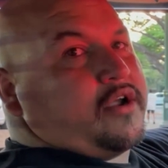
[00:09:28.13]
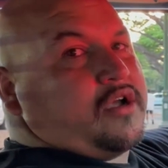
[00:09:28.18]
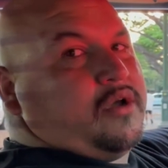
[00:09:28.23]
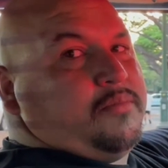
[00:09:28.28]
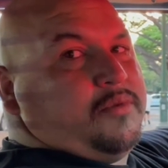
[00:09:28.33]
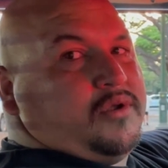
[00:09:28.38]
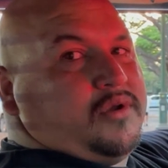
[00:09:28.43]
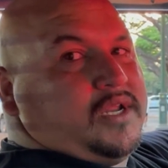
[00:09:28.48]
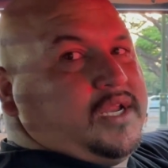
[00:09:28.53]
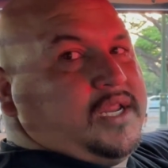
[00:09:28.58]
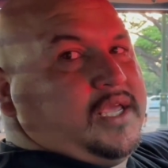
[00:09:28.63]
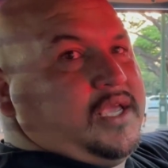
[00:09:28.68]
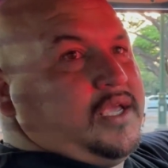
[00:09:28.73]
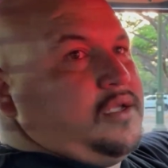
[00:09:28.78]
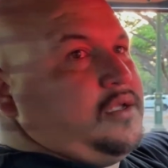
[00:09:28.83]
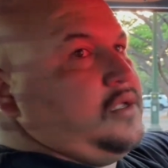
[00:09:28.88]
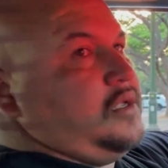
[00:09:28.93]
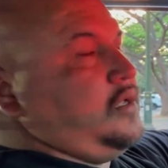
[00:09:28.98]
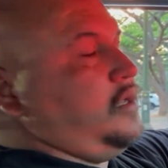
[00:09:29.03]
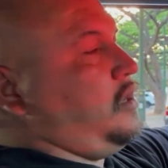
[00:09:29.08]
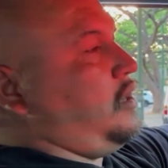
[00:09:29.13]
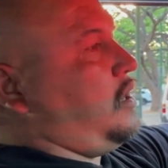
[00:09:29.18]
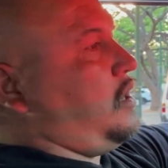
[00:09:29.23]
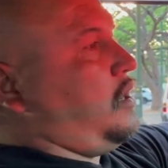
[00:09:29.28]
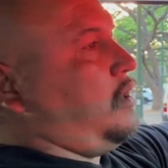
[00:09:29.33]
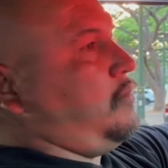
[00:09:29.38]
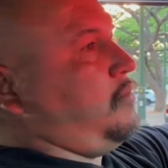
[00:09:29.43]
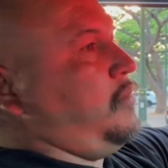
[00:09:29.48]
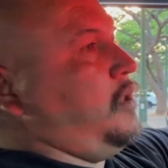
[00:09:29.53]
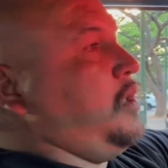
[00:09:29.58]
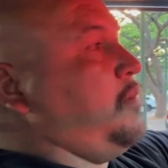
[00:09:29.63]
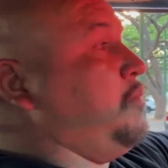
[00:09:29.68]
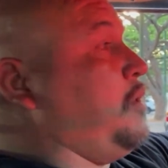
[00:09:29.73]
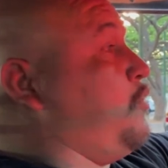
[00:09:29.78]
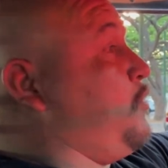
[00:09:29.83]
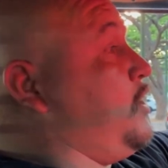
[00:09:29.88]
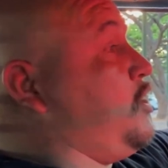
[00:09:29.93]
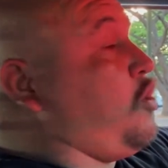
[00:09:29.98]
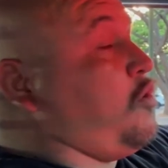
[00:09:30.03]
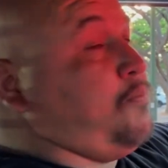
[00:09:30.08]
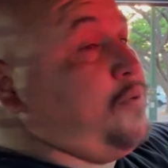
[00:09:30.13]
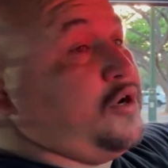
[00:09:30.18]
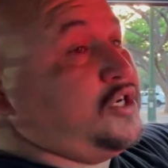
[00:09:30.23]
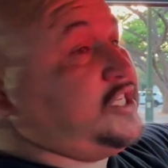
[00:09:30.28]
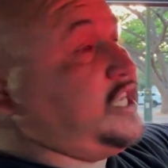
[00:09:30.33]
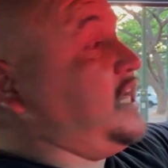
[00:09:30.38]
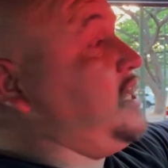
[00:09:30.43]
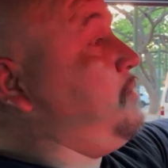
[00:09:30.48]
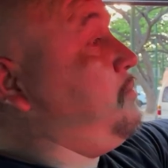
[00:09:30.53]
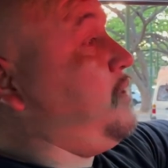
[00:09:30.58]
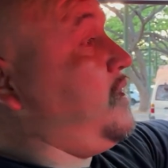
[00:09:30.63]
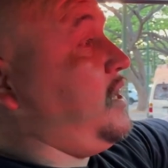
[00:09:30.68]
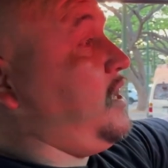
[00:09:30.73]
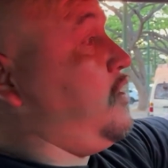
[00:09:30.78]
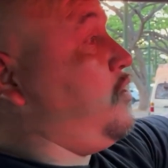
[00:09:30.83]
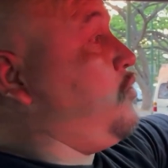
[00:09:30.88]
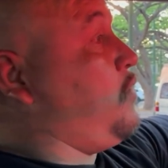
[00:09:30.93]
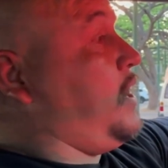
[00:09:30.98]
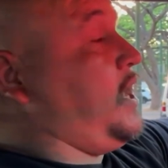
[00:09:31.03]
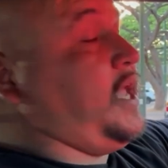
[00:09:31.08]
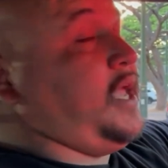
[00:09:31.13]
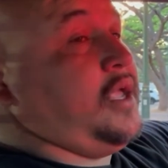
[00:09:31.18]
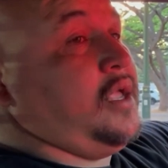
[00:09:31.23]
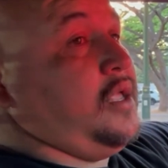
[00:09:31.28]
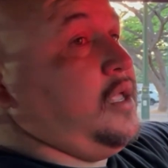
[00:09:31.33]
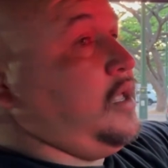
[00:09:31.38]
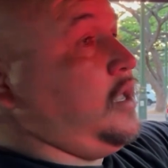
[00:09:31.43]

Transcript: community. But we don't push anybody away.